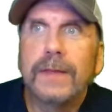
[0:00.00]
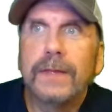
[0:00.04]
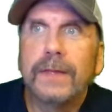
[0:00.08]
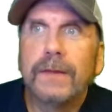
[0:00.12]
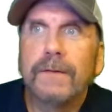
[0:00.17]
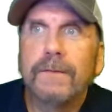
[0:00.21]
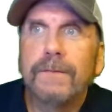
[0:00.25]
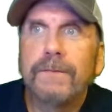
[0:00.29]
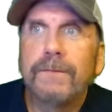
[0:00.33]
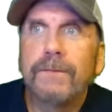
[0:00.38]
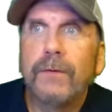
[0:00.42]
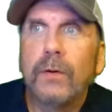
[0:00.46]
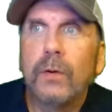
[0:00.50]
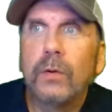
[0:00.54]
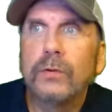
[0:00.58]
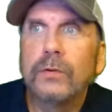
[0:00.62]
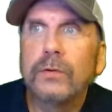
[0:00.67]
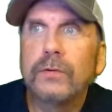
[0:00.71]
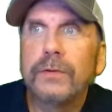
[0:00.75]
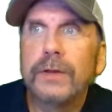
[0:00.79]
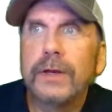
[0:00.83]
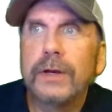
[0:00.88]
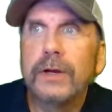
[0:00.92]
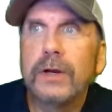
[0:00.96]
the
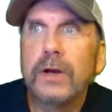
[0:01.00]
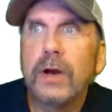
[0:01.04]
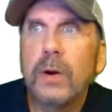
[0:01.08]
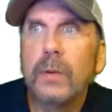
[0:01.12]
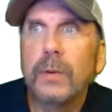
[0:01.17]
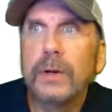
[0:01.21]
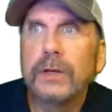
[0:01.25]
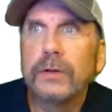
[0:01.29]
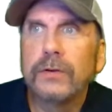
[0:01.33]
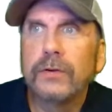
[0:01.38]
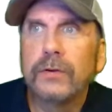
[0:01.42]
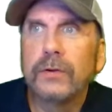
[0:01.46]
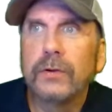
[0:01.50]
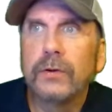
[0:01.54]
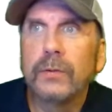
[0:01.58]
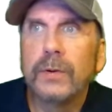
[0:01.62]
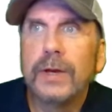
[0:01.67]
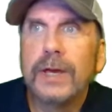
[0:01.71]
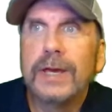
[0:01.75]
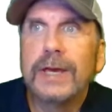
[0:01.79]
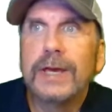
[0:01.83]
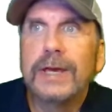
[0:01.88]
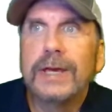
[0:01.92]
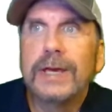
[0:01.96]
folder they're going to
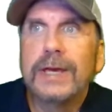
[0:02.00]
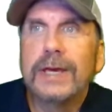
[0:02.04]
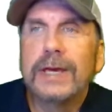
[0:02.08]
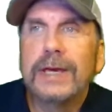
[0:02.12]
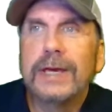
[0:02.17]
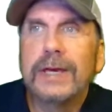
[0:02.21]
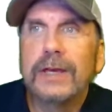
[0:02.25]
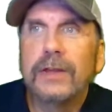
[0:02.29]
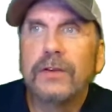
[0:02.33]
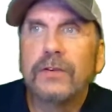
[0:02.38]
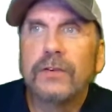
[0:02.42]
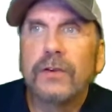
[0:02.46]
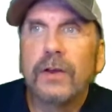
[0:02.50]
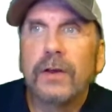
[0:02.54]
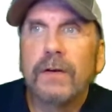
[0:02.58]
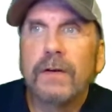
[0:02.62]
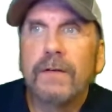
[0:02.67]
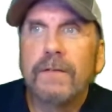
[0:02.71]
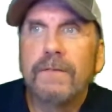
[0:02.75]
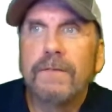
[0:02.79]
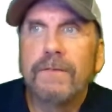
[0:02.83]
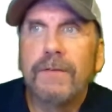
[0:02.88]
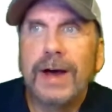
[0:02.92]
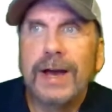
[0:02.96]
is
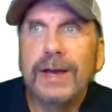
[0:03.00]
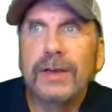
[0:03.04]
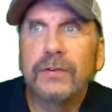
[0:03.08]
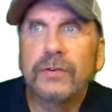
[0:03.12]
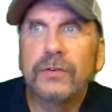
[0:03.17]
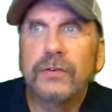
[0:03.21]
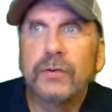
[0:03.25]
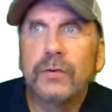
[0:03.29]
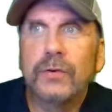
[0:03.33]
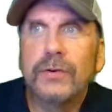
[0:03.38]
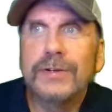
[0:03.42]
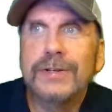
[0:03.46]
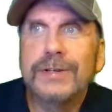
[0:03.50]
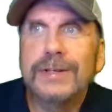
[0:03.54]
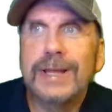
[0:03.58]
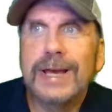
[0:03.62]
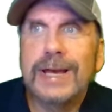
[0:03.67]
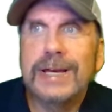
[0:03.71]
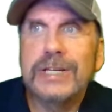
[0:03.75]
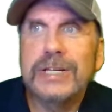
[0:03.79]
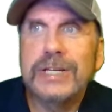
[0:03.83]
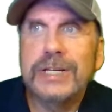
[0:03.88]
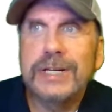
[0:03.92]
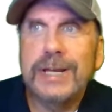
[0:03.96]
file store
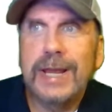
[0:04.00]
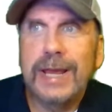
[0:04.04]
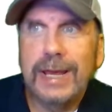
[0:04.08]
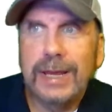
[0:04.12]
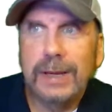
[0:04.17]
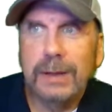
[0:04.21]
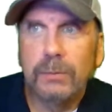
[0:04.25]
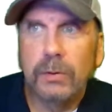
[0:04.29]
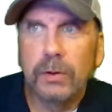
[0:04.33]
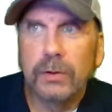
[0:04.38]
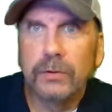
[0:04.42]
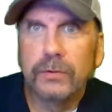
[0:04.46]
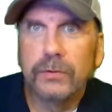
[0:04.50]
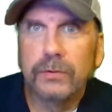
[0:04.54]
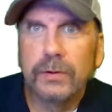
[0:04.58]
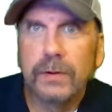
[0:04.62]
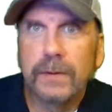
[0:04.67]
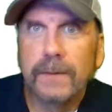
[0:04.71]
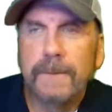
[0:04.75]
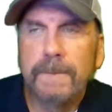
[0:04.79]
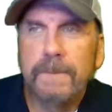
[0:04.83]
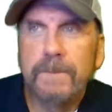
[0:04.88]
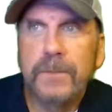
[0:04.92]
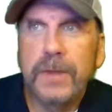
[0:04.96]
slash tables.
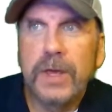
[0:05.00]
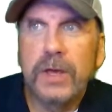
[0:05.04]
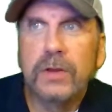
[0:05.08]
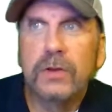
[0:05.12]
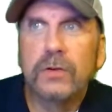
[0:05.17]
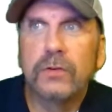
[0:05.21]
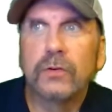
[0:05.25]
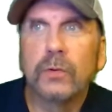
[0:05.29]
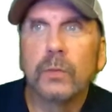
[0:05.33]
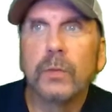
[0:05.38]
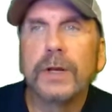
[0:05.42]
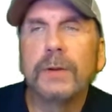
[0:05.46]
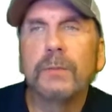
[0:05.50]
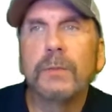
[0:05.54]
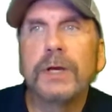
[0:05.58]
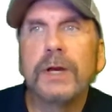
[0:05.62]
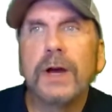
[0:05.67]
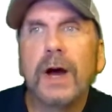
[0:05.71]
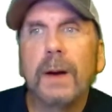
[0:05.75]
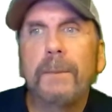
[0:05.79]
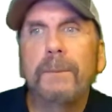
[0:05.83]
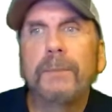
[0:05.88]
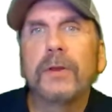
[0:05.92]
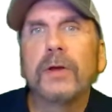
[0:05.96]
So when we
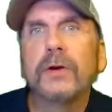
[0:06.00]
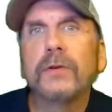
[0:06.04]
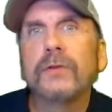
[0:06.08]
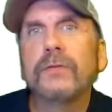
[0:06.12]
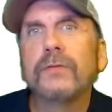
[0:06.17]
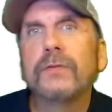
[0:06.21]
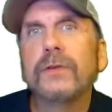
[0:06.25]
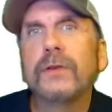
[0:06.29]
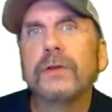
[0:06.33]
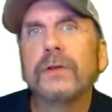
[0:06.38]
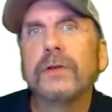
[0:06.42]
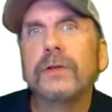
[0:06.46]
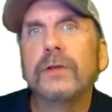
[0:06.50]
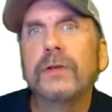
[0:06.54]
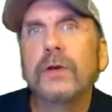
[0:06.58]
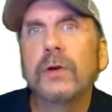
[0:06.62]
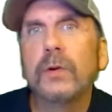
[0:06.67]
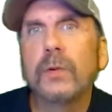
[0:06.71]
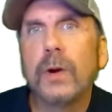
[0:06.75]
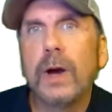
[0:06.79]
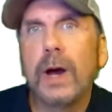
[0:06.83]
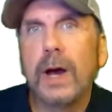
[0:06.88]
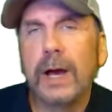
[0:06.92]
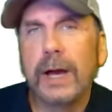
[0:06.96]
upload to the
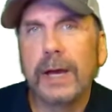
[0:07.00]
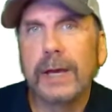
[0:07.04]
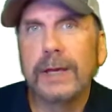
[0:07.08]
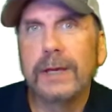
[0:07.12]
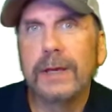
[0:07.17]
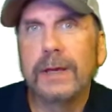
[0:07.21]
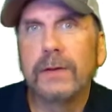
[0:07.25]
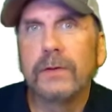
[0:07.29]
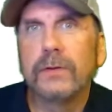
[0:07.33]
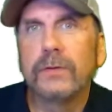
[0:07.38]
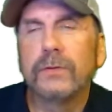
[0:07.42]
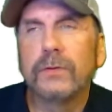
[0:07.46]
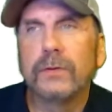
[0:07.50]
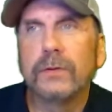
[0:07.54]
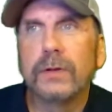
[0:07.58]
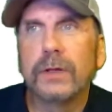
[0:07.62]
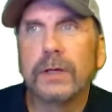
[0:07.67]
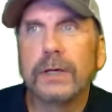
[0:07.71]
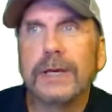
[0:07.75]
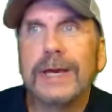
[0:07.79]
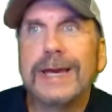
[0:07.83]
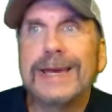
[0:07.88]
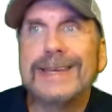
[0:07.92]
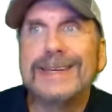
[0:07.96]
UI,
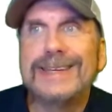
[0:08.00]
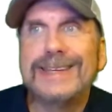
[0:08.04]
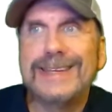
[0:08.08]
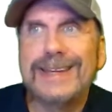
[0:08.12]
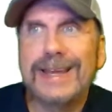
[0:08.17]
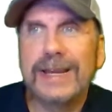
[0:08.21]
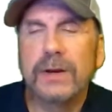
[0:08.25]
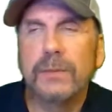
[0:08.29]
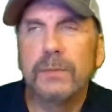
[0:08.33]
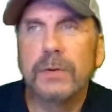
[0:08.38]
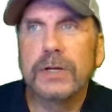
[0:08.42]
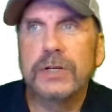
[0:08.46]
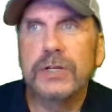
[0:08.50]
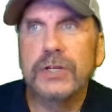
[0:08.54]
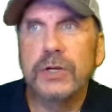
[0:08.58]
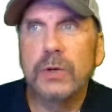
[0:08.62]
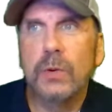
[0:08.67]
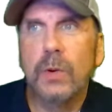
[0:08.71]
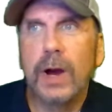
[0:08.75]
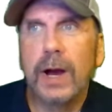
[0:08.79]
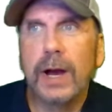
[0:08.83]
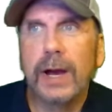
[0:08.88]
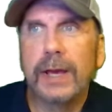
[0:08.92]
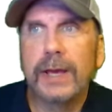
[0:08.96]
the Databricks
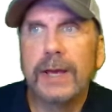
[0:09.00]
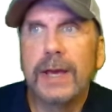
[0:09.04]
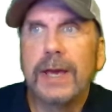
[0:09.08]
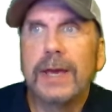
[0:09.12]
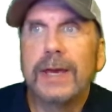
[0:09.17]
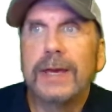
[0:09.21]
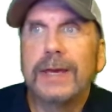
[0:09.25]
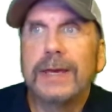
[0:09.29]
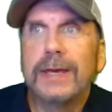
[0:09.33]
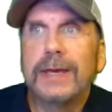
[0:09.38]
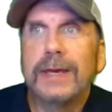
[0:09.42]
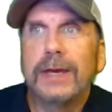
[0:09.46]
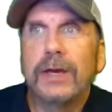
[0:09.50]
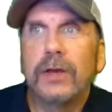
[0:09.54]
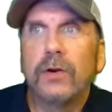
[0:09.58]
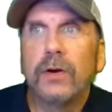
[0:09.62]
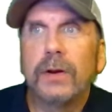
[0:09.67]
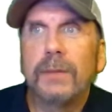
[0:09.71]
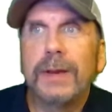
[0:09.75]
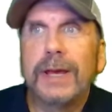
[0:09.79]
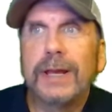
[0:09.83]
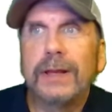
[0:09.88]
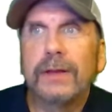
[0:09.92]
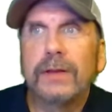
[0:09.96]
UI, it
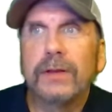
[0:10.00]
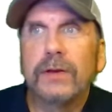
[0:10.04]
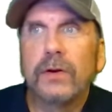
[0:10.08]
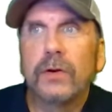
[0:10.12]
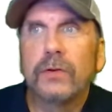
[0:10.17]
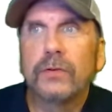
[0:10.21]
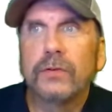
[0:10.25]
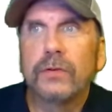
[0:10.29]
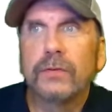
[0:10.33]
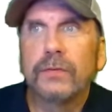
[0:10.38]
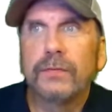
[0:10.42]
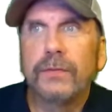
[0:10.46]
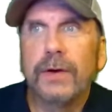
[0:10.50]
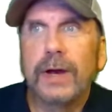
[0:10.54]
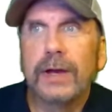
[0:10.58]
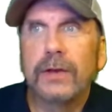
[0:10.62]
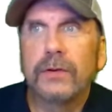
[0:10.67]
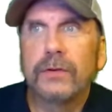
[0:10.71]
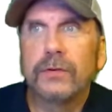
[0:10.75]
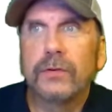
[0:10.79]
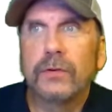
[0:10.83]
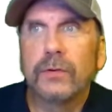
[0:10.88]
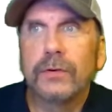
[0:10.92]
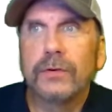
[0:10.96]
automatically goes to
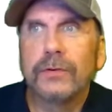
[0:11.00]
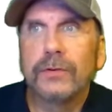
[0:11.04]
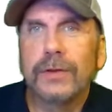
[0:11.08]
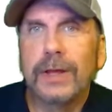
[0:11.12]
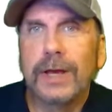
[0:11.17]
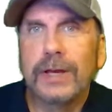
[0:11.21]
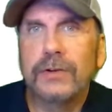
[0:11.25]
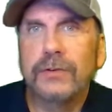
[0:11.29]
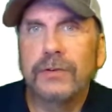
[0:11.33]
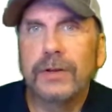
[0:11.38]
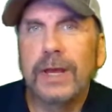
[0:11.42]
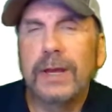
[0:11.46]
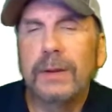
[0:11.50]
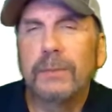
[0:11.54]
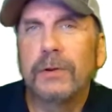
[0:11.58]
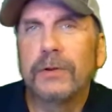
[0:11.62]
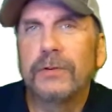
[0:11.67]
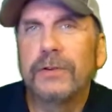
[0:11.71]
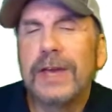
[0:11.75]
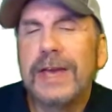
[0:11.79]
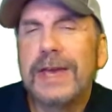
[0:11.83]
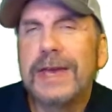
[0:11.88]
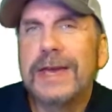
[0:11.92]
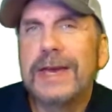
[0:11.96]
file store slash
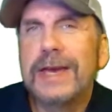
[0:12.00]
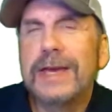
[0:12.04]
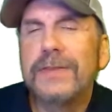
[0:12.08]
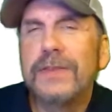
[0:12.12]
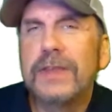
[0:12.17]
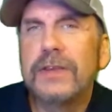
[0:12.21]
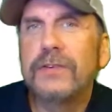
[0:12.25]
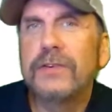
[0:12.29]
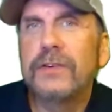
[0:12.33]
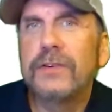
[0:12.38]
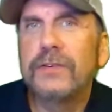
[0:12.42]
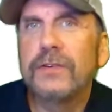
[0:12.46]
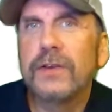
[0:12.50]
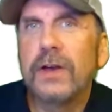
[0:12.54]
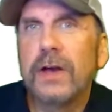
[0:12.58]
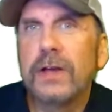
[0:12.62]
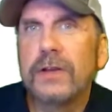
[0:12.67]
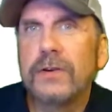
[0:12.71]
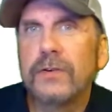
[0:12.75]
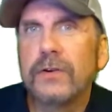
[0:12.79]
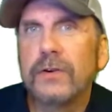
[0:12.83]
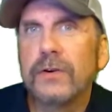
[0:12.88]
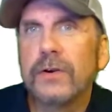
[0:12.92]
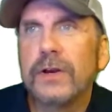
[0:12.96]
tables, and this is
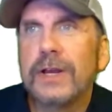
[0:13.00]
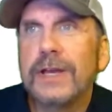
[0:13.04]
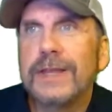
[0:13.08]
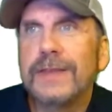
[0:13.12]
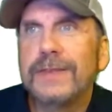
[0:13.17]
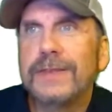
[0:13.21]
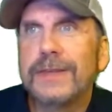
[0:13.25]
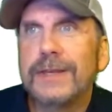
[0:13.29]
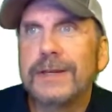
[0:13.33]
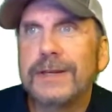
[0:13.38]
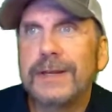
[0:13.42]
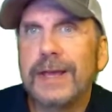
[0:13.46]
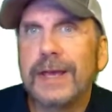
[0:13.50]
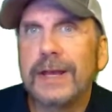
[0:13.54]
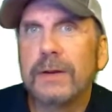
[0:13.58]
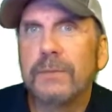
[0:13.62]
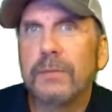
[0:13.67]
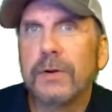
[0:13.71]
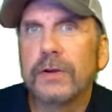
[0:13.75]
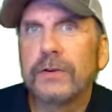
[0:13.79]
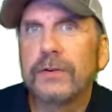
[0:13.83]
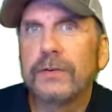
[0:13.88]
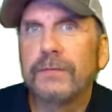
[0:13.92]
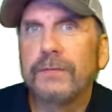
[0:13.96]
under the
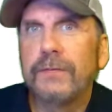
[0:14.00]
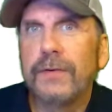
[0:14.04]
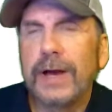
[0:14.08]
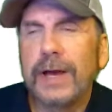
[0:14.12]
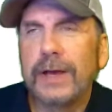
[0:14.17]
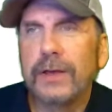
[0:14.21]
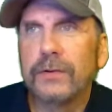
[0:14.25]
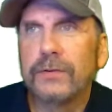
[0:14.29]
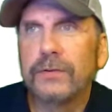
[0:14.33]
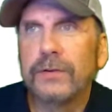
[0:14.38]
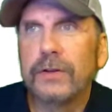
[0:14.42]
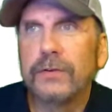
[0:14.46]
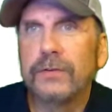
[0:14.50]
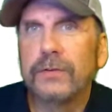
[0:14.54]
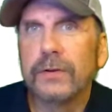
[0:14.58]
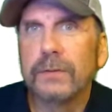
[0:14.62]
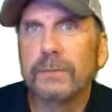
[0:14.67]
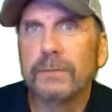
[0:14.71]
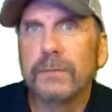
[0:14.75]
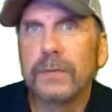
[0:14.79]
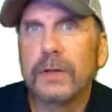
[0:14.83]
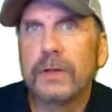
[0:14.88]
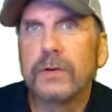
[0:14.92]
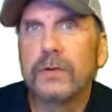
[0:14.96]
Databricks file
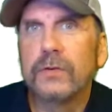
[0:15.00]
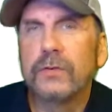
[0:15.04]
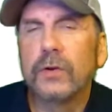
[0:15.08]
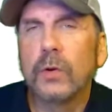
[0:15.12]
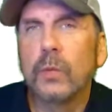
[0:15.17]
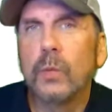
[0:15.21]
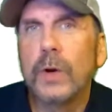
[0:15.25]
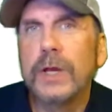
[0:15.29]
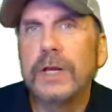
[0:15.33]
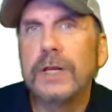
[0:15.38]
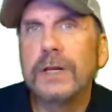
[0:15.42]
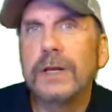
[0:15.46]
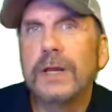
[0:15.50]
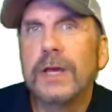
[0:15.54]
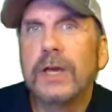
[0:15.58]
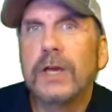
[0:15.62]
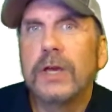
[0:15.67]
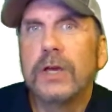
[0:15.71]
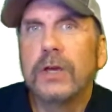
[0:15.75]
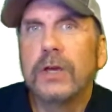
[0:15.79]
system. So when